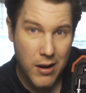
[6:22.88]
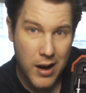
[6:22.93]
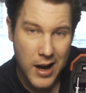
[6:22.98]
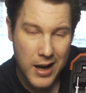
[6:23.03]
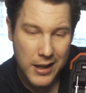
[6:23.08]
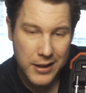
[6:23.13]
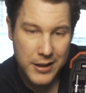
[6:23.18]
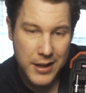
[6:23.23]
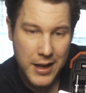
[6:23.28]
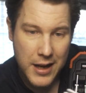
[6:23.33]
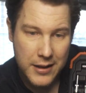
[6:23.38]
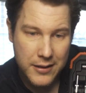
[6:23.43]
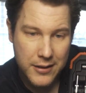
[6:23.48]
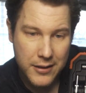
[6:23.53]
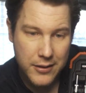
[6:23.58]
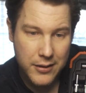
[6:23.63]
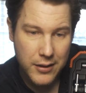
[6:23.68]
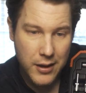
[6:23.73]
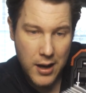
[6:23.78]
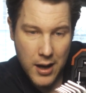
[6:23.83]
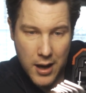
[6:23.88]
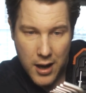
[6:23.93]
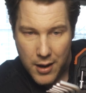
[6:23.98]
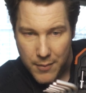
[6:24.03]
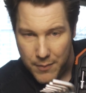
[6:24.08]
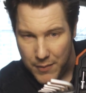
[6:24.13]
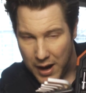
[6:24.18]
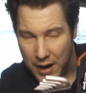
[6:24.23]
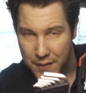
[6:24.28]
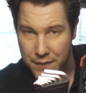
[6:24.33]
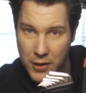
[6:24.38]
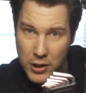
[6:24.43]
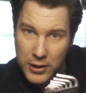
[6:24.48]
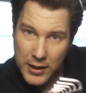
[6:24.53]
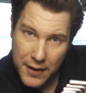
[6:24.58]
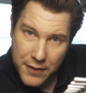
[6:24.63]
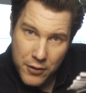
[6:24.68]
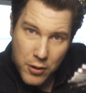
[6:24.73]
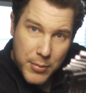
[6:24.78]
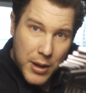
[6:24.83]
Allen heads. I feel
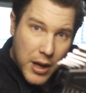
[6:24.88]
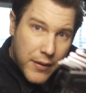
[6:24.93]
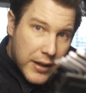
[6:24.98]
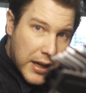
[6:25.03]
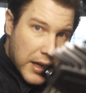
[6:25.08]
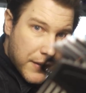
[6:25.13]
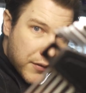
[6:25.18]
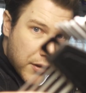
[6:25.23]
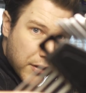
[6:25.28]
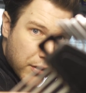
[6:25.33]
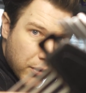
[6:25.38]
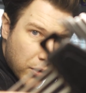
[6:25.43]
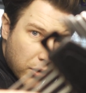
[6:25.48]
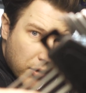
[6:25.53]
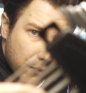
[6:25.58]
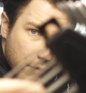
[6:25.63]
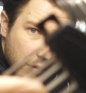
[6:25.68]
like they're a bit of an afterthought,